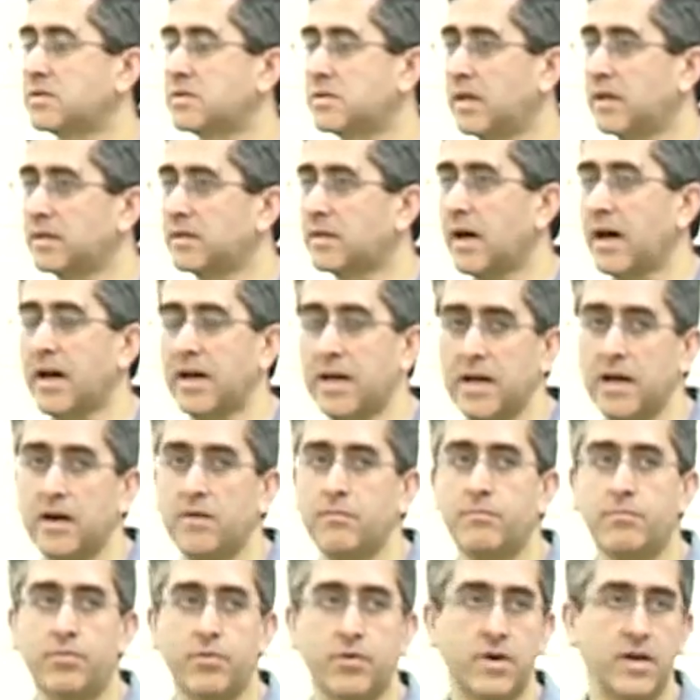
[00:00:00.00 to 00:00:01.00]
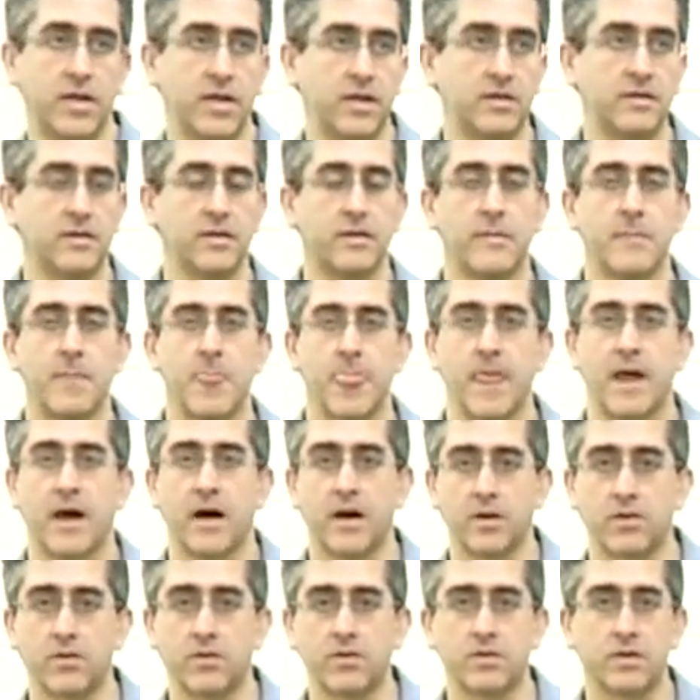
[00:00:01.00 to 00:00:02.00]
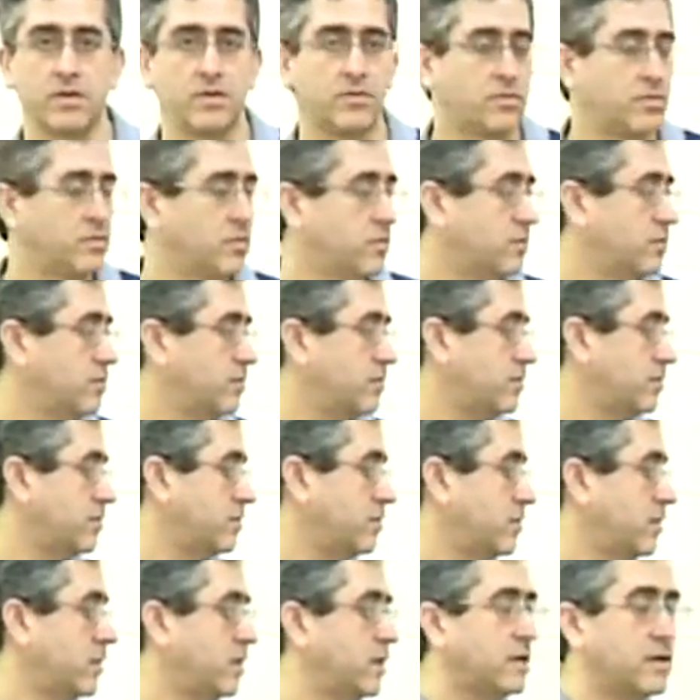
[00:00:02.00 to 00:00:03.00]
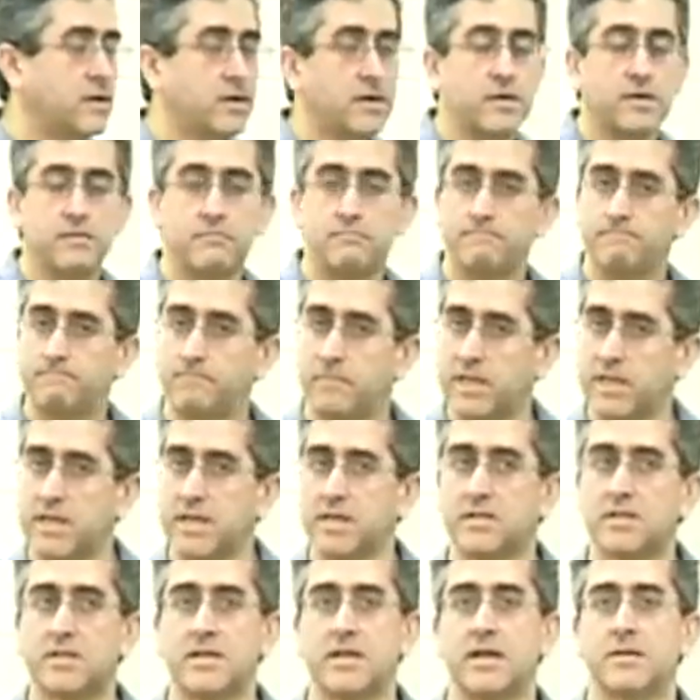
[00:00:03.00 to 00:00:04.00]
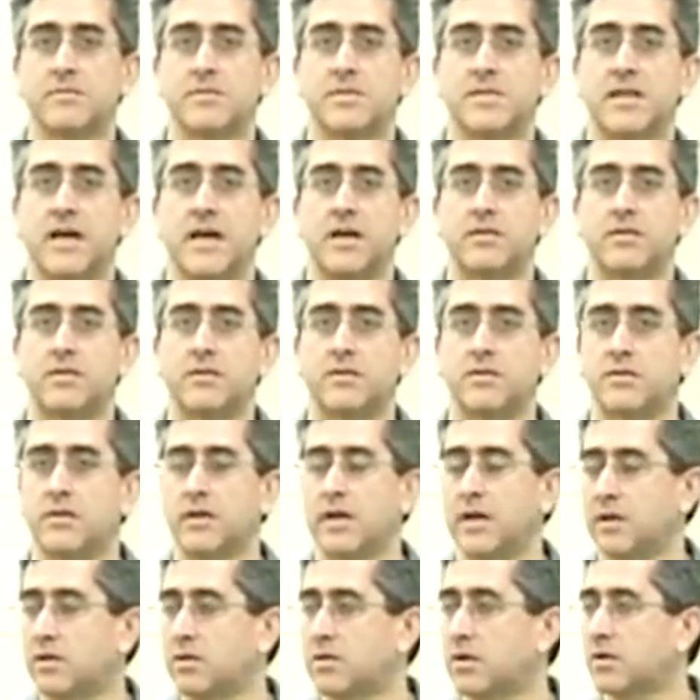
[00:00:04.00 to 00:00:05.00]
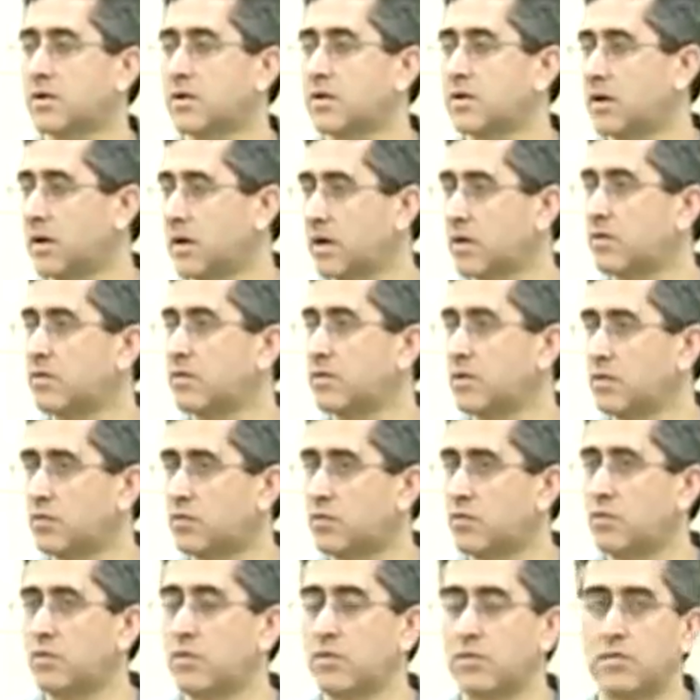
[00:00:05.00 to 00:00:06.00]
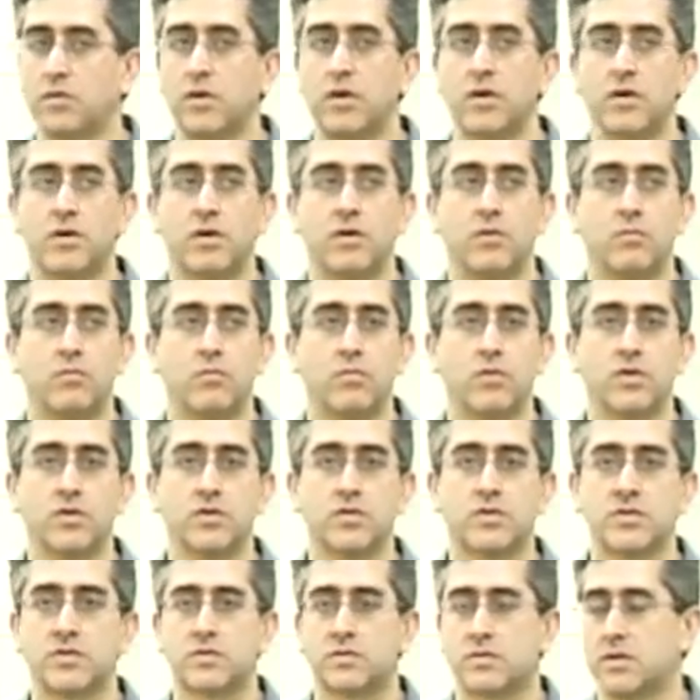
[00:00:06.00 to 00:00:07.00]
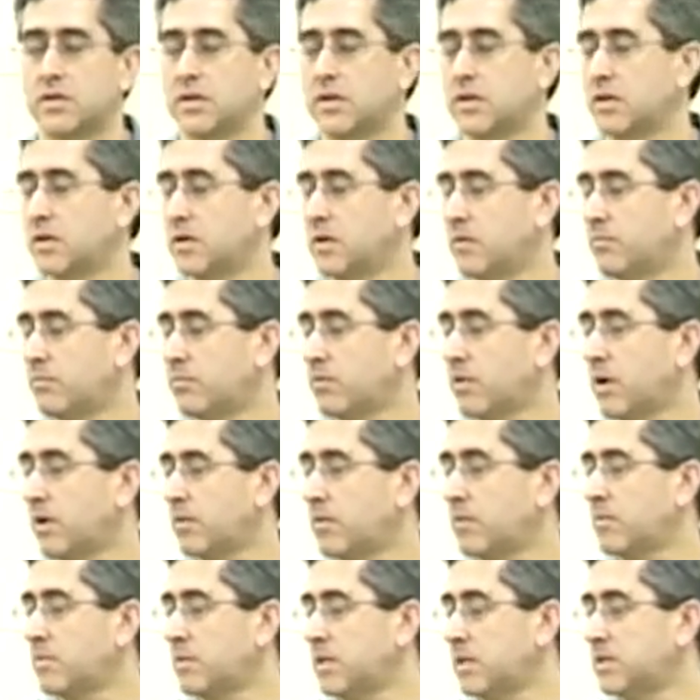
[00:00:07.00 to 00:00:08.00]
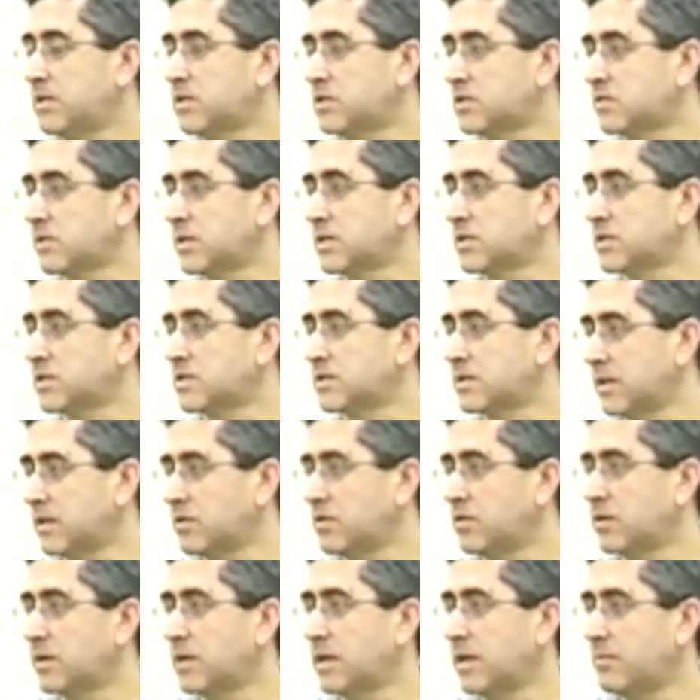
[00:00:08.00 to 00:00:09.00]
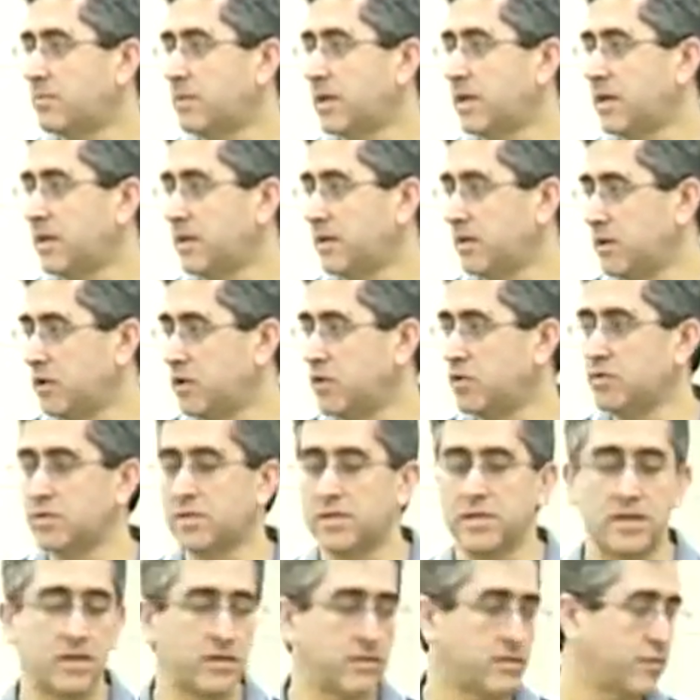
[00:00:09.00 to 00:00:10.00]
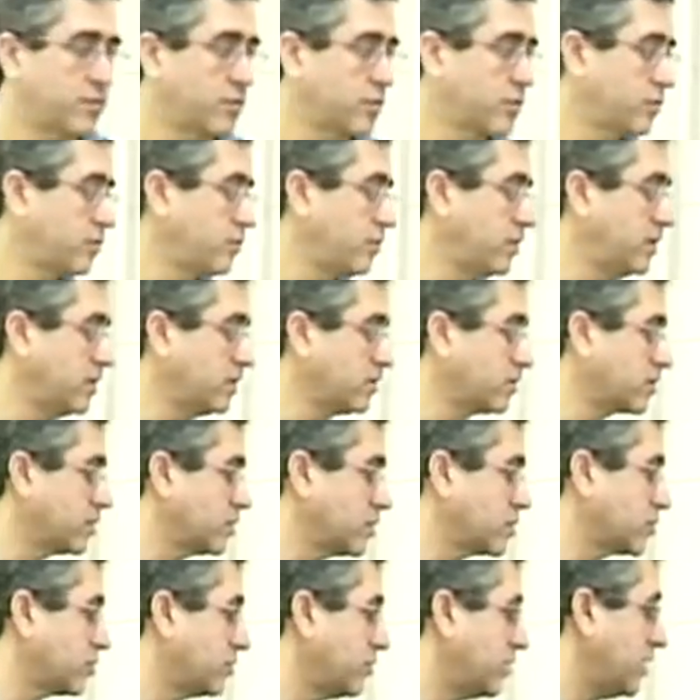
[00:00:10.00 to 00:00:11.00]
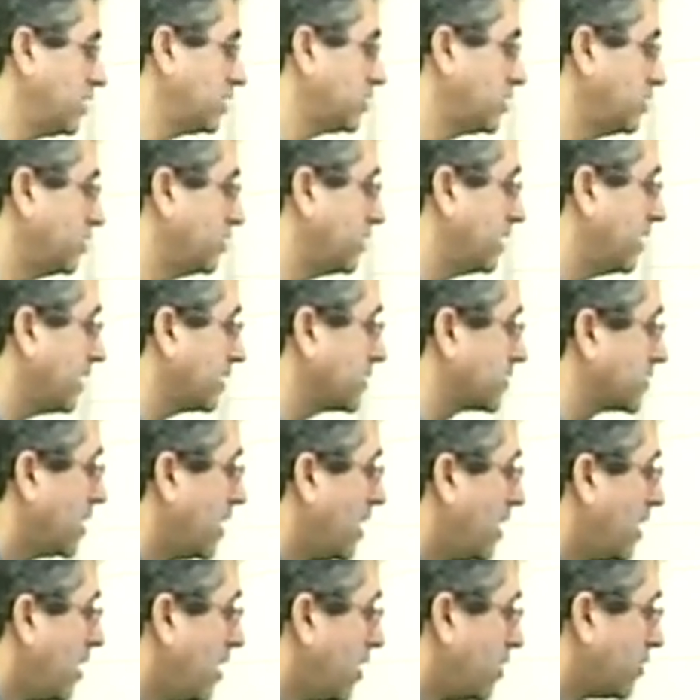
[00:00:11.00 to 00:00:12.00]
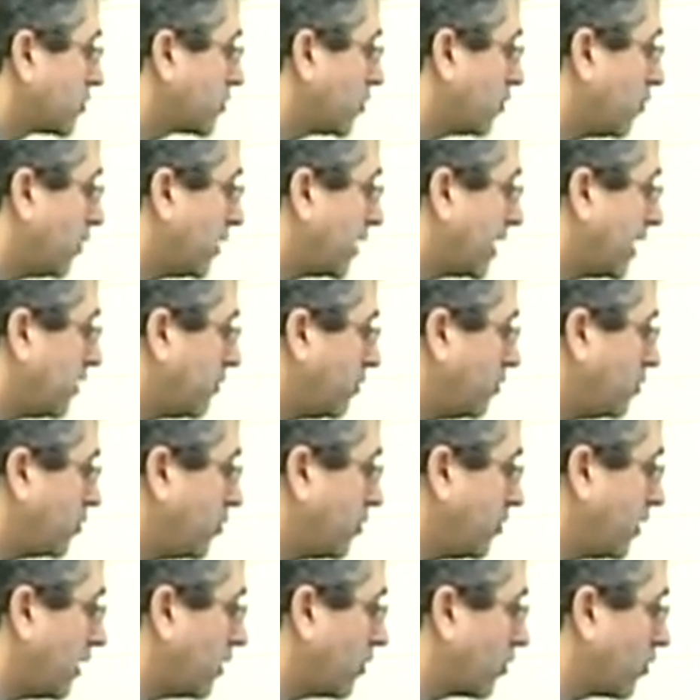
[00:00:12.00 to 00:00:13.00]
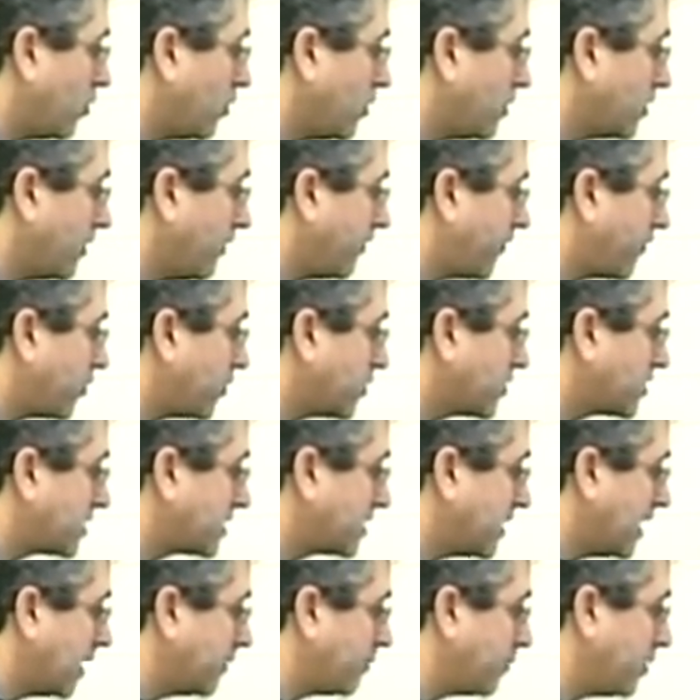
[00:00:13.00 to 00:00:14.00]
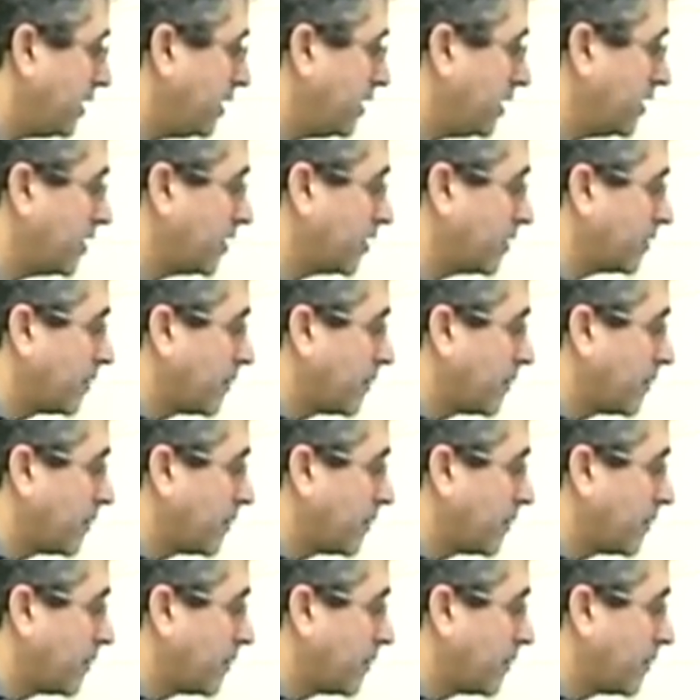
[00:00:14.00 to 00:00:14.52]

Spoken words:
that I have put in according to the STM standard and according to most probably the stresses that you're going to be using for doing your consolidation test. So what I will do, I'll go on the first step here,